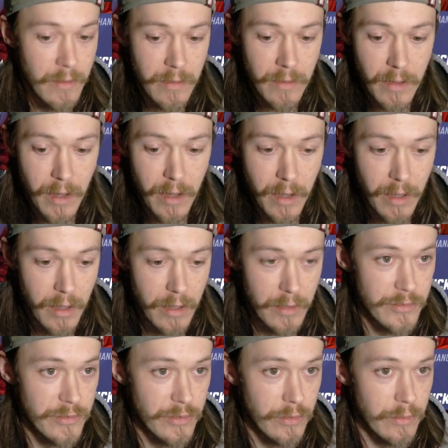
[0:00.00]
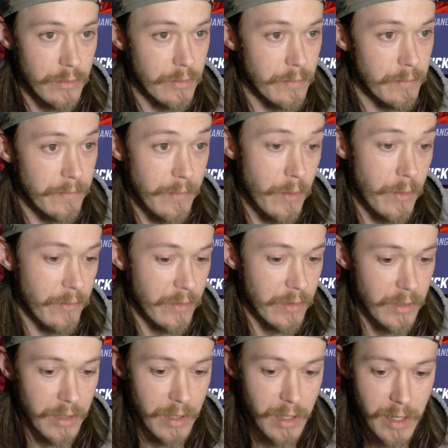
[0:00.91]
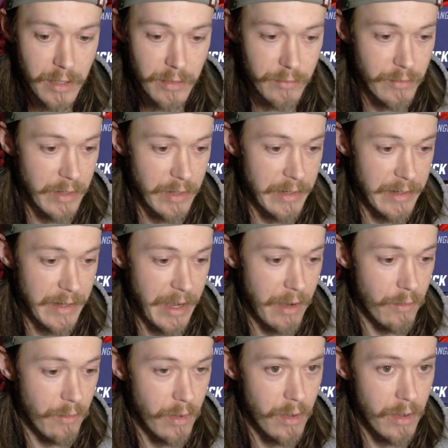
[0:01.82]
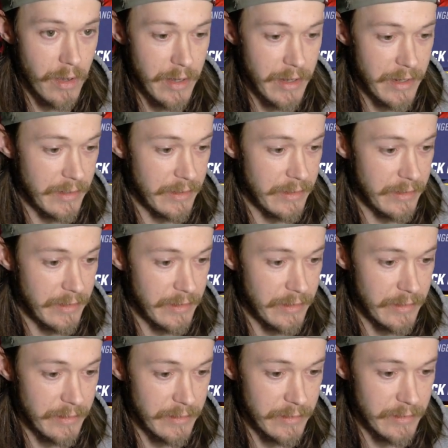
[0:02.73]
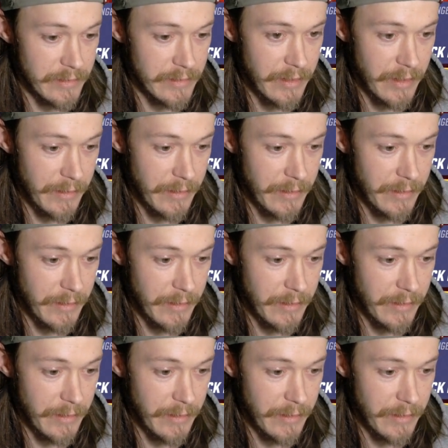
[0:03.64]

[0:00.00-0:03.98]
uh, so overclock right now on it is